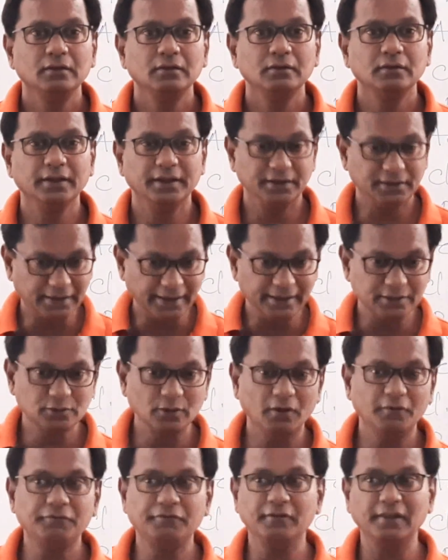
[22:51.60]
In case
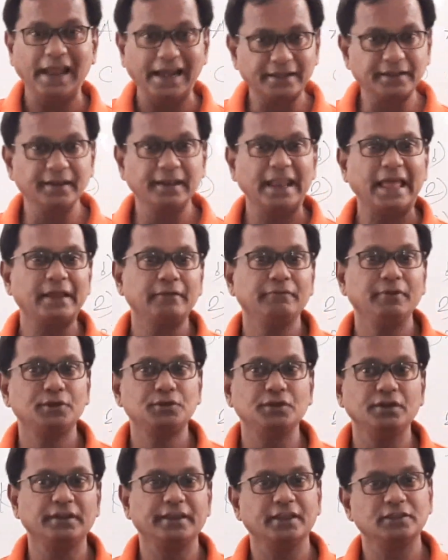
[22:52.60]
of Latin language,
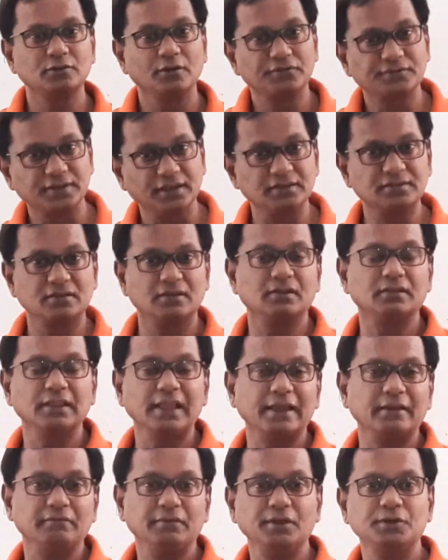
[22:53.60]
in case of Sanskrit
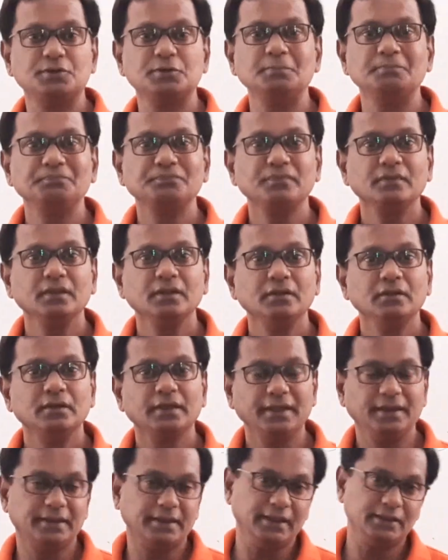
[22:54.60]
language,
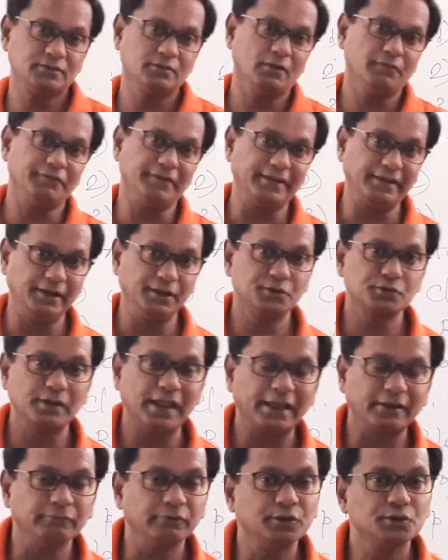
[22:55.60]
in case of English
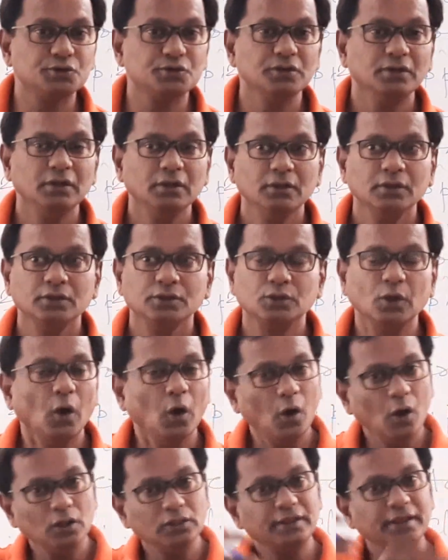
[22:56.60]
language. So
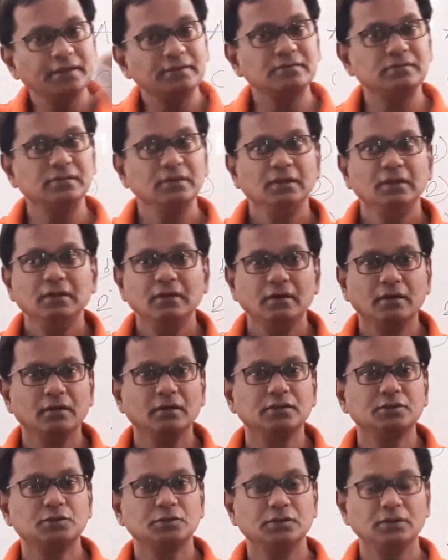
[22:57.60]
all these
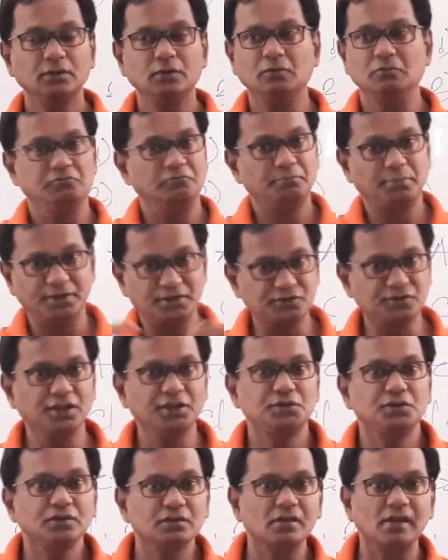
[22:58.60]

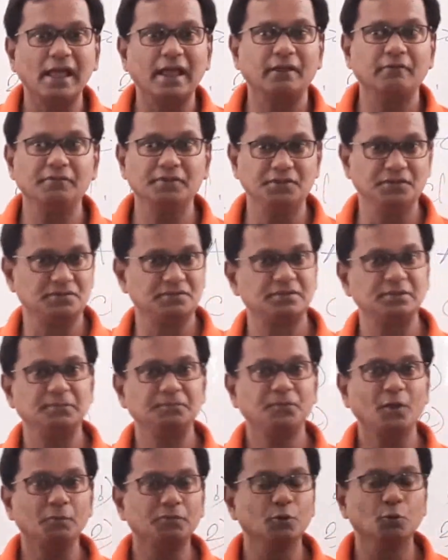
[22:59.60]
prestigious languages
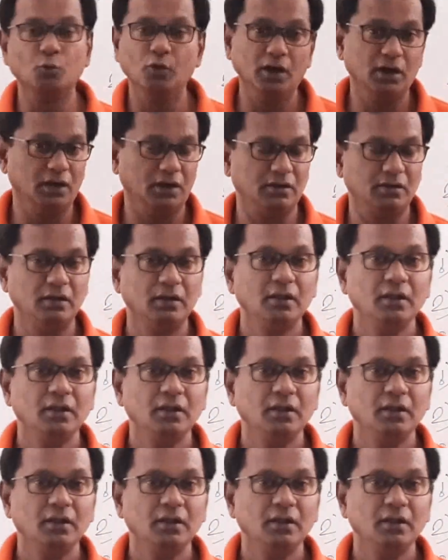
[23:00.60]
of the world,